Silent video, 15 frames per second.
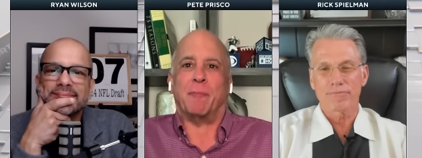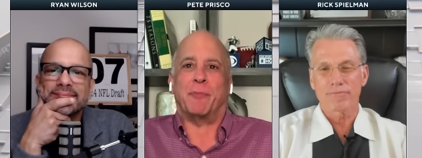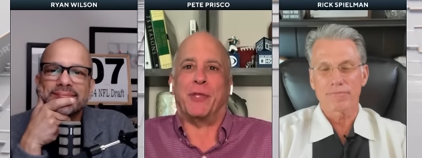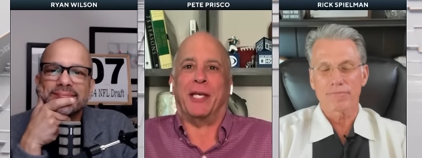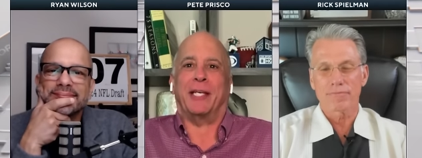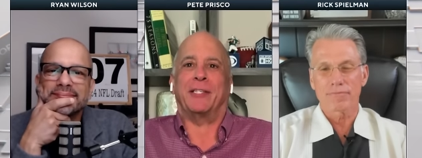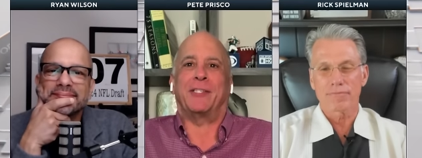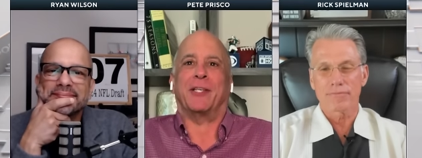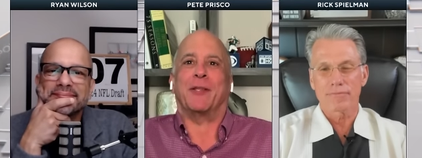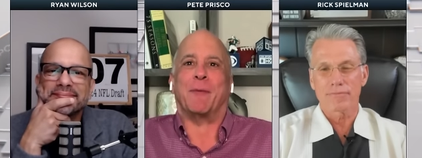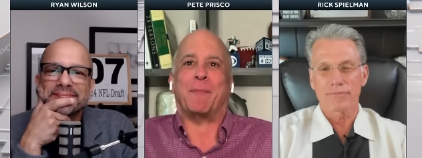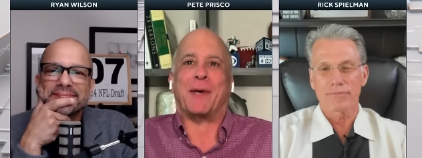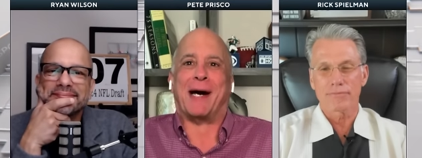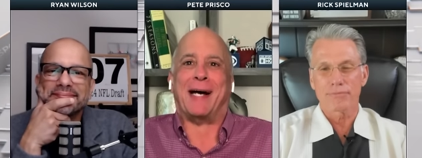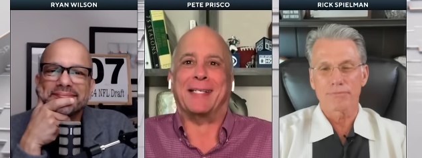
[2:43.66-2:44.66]
Speaker 1: something to
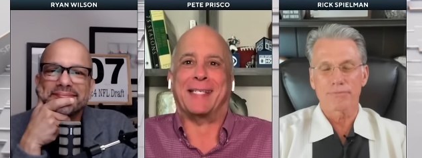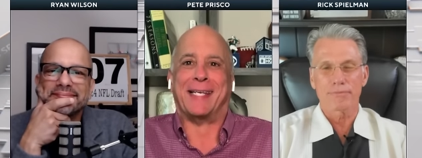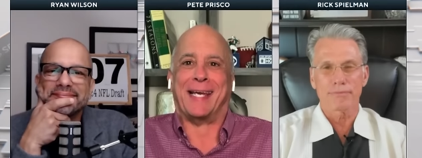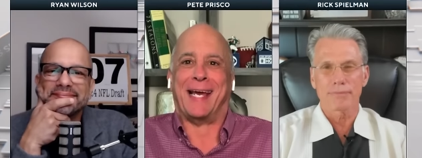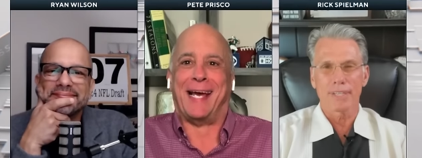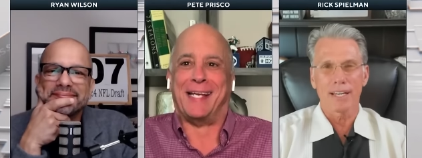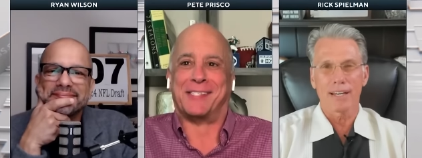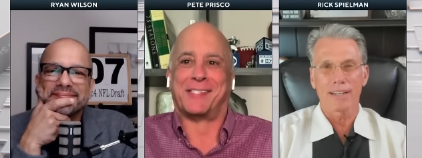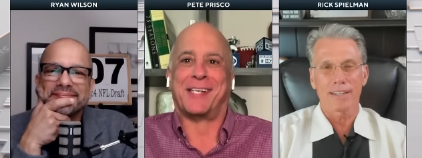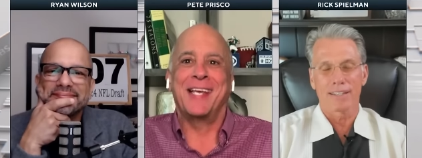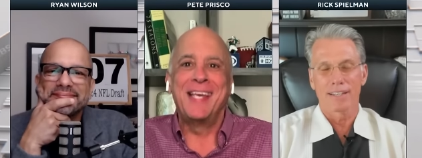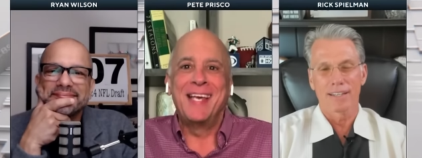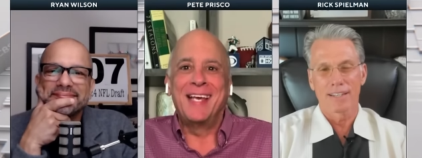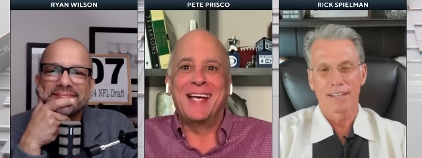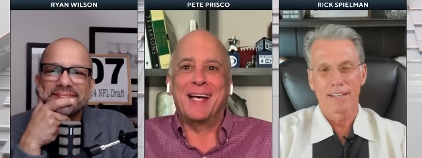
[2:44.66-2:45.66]
the
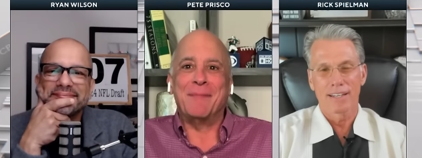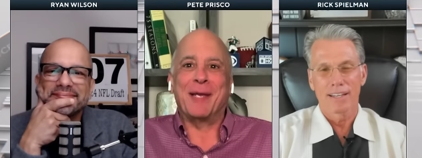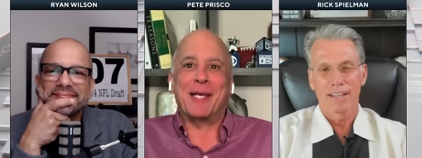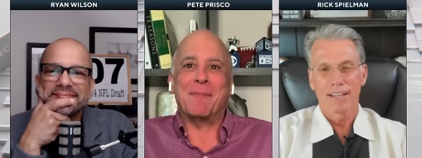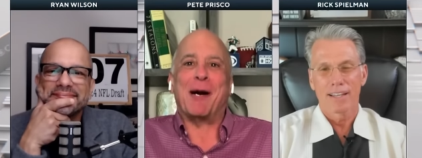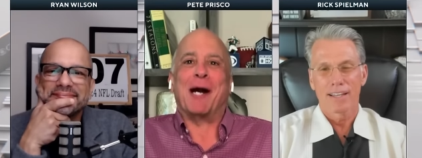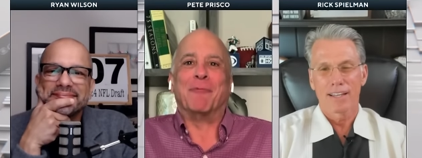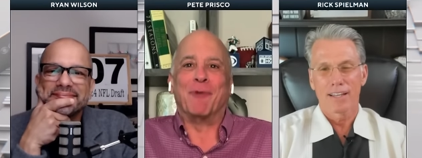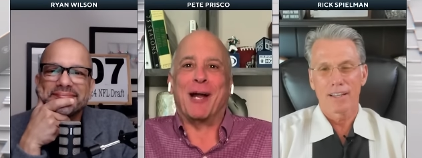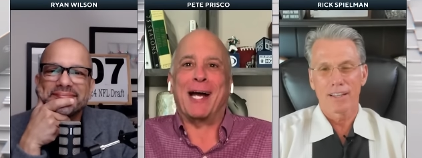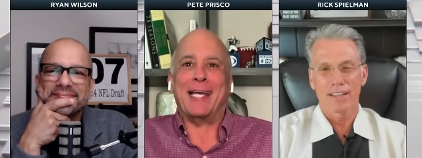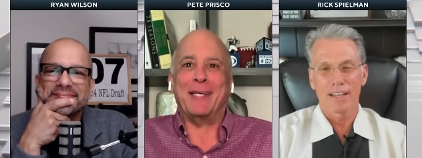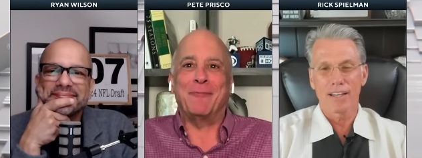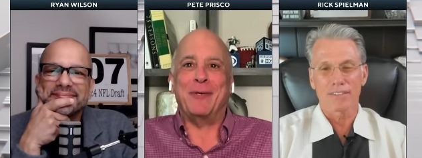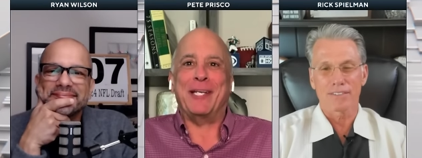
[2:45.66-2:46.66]
podcast. I mean, come on,
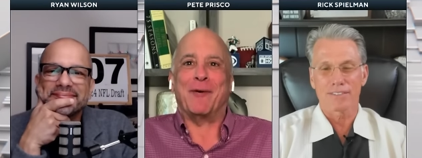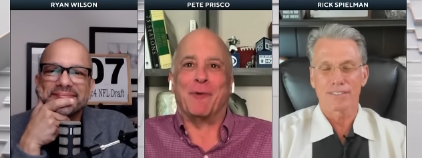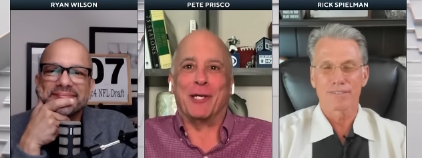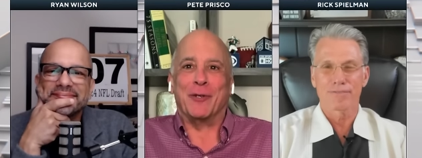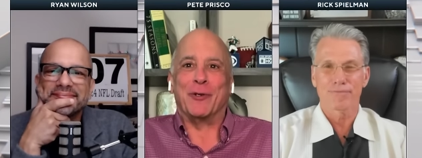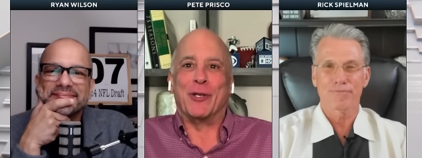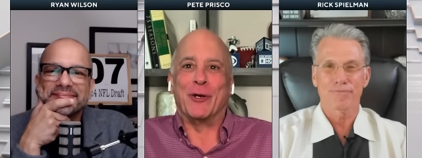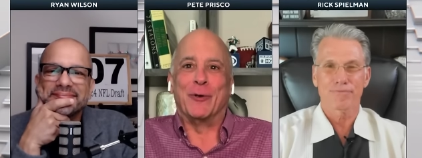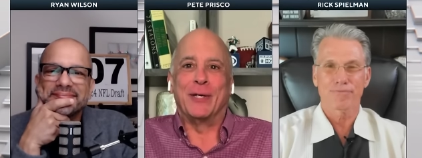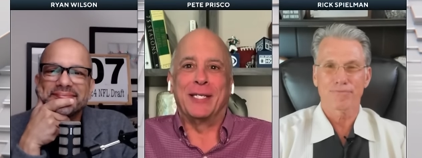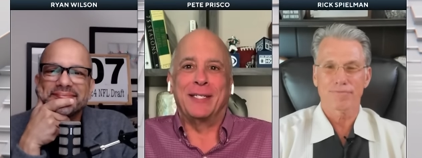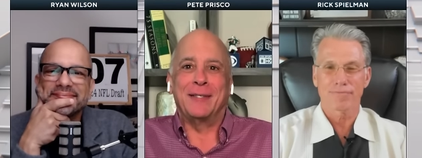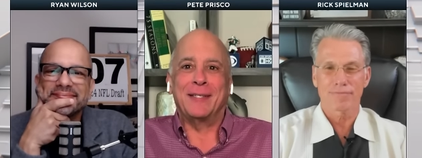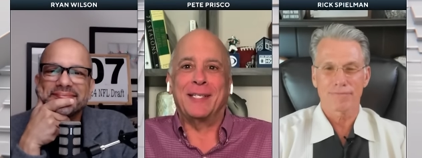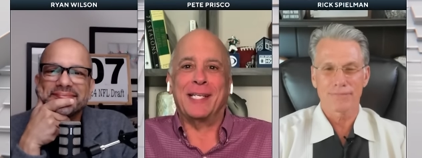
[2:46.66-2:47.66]
Ryan, we know what you're
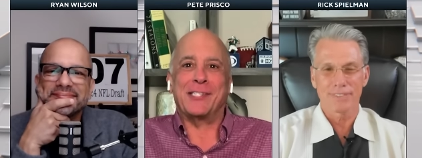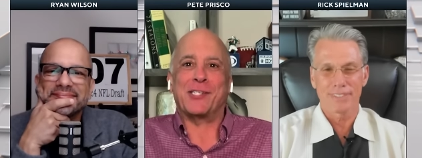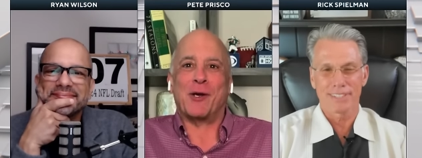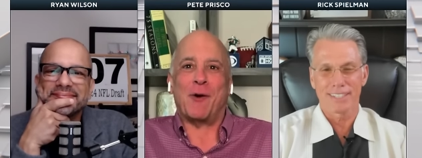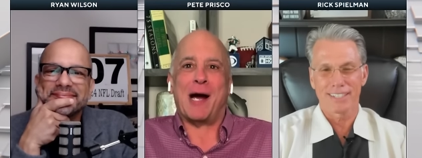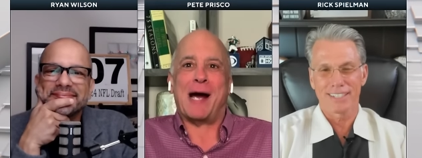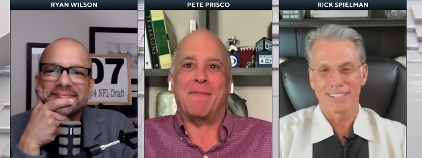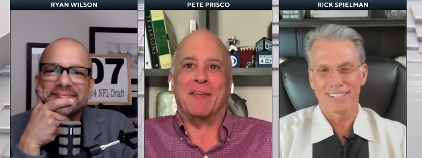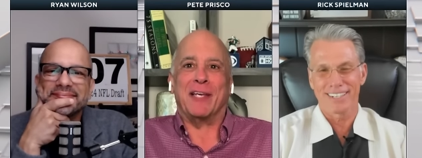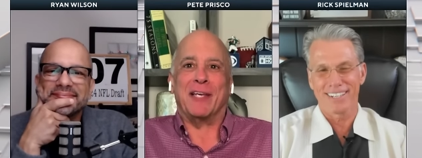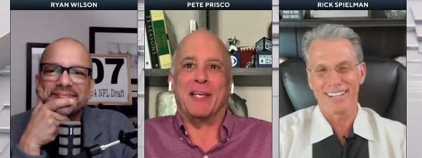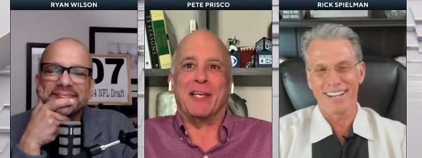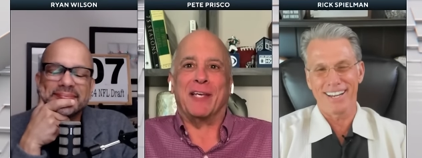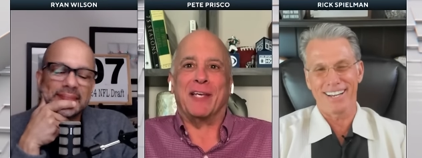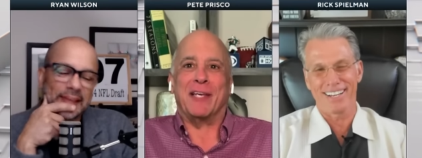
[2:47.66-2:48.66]
doing. It's so
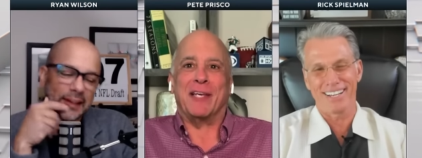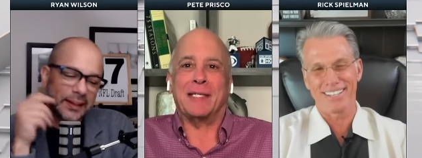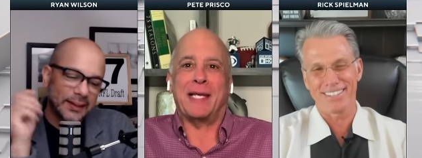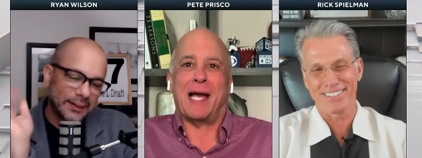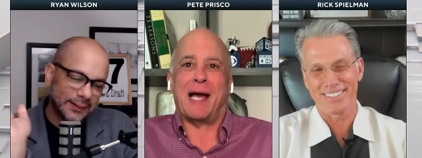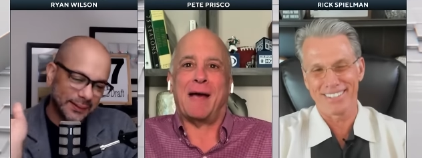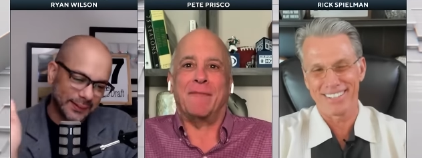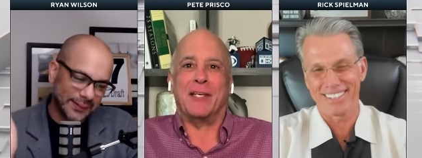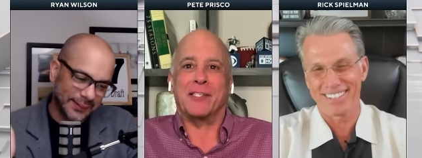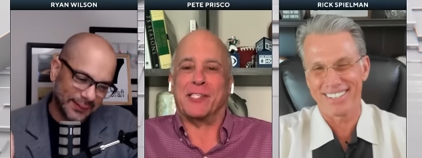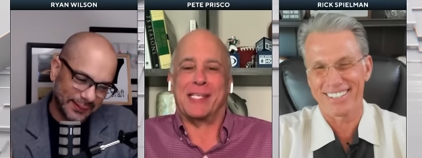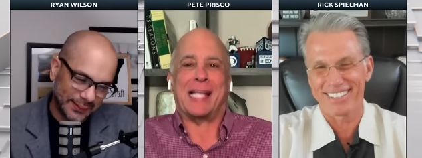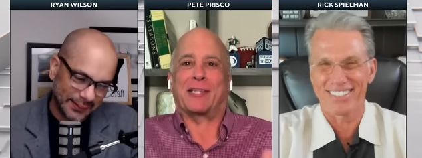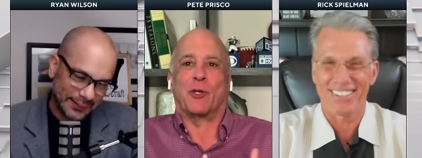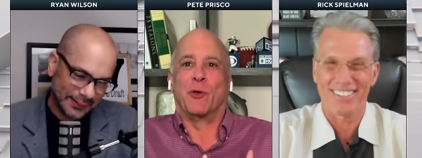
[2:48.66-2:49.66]
obvious. It's blatantly
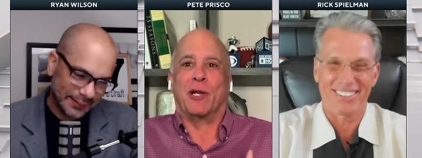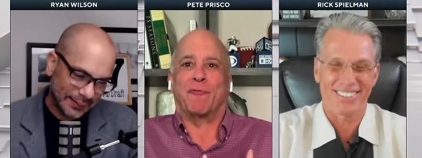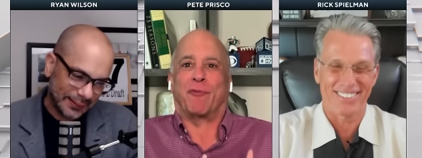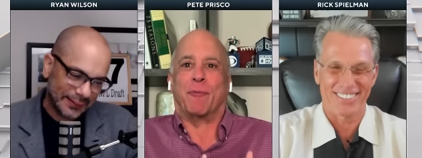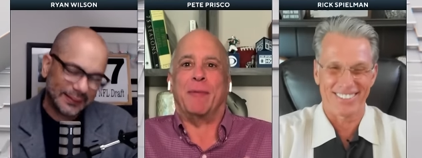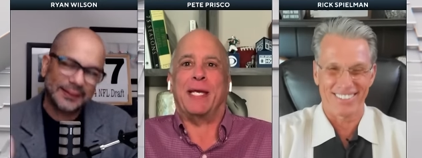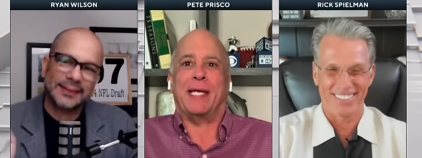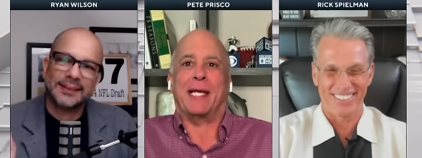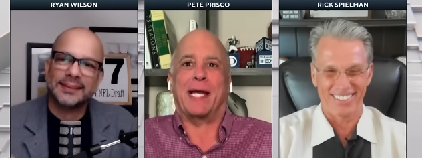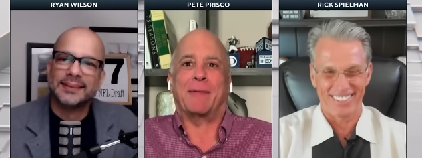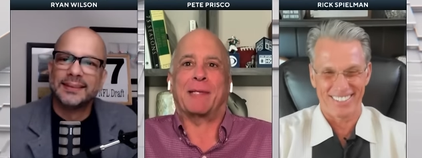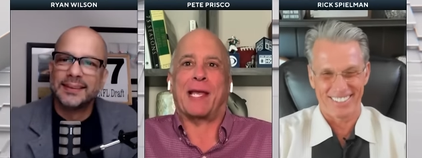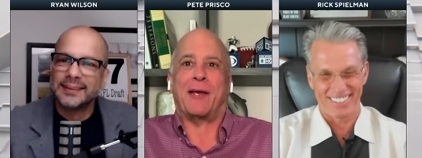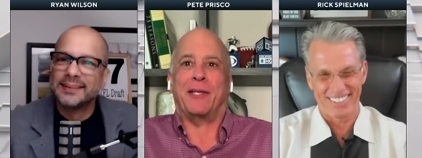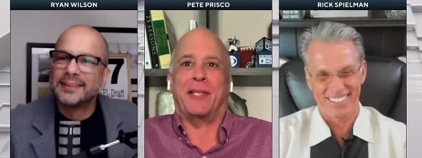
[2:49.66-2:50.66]
obvious. He's not doing it for me.
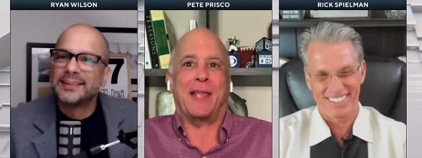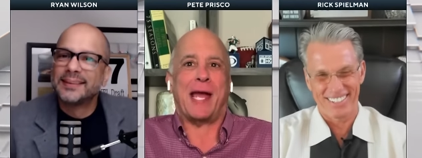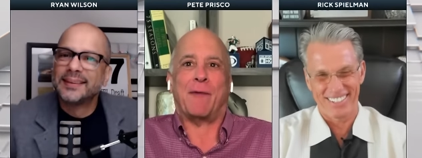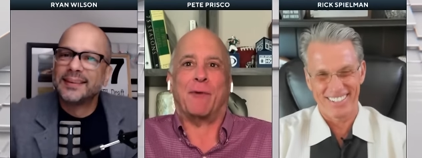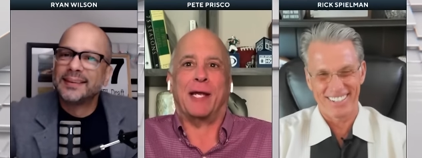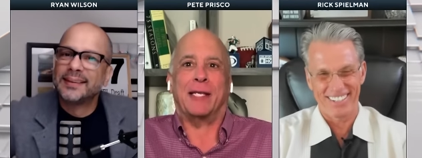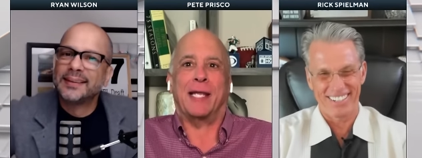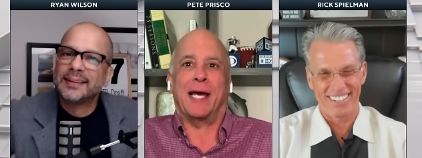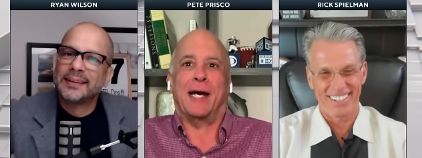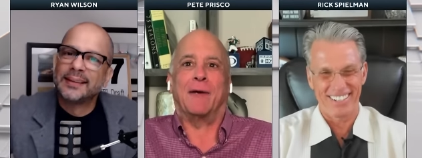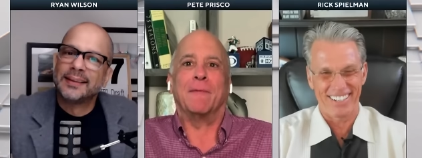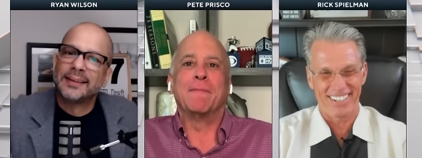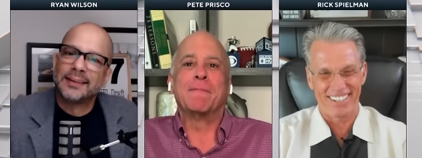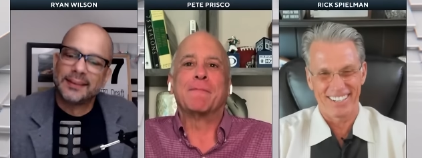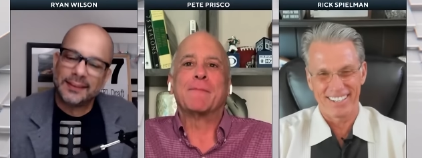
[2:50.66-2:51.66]
I tell you that right
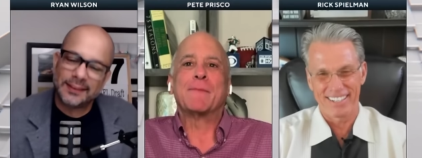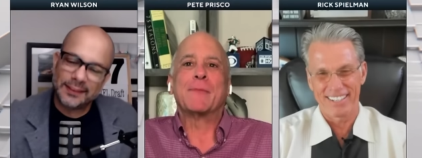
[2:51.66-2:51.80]
now.